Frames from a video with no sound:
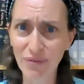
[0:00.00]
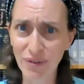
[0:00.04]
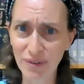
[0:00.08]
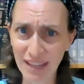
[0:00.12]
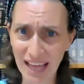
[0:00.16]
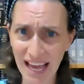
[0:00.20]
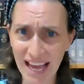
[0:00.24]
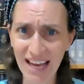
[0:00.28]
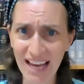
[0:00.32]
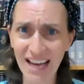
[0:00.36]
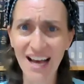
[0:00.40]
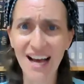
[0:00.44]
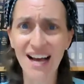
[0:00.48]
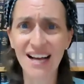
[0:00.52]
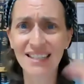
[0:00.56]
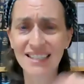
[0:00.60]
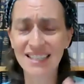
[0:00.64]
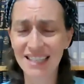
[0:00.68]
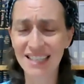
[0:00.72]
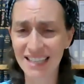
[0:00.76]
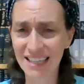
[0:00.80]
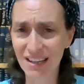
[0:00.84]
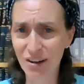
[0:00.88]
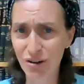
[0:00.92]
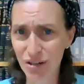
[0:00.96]
From the Hechal
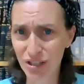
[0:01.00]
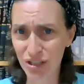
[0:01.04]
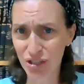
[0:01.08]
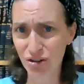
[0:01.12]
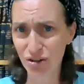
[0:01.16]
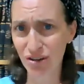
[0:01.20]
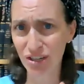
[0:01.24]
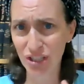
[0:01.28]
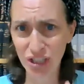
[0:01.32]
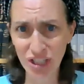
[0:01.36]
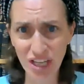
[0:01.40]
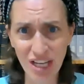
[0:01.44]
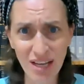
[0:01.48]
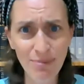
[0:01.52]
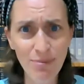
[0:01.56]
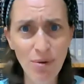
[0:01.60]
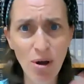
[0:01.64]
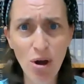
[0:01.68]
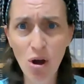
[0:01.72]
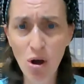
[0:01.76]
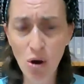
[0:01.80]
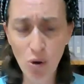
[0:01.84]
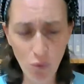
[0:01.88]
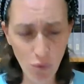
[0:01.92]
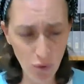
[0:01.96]
to the Kodesh Kodeshim,
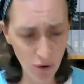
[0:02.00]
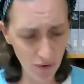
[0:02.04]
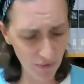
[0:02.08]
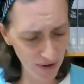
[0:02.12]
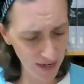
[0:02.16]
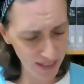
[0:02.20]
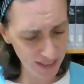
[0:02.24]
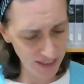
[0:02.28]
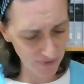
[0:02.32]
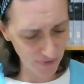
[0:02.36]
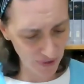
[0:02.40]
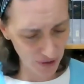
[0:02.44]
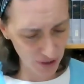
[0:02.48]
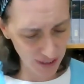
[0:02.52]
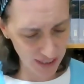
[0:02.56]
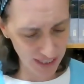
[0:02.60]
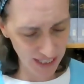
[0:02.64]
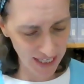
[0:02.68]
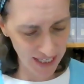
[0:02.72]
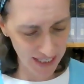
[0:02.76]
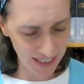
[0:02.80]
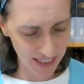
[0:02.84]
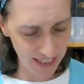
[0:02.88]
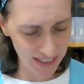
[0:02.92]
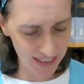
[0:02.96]
or vice versa.
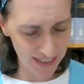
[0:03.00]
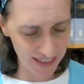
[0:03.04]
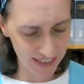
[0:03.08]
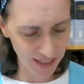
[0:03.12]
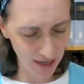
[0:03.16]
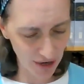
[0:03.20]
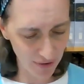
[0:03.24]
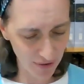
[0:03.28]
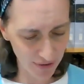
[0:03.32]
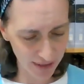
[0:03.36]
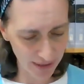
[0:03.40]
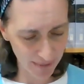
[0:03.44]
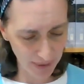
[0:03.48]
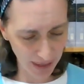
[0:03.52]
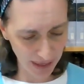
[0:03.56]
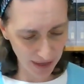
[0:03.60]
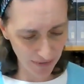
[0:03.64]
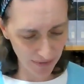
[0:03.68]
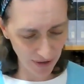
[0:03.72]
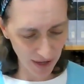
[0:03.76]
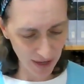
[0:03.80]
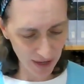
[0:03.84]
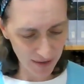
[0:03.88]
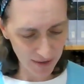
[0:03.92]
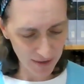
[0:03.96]
He needs to go in the
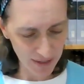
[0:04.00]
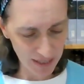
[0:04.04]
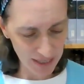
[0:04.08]
mikvah.